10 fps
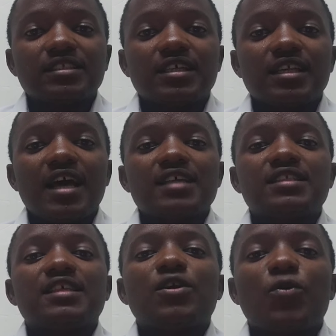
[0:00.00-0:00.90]

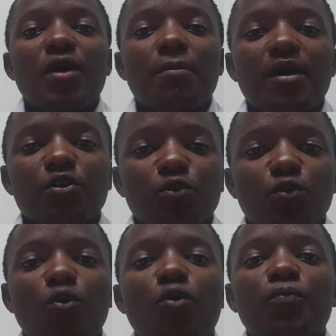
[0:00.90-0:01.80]
nursing whereby you
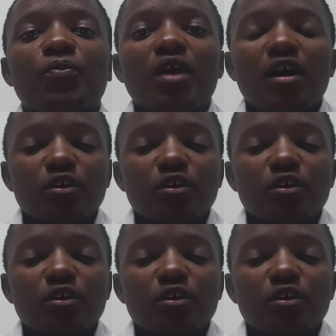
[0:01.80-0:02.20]
go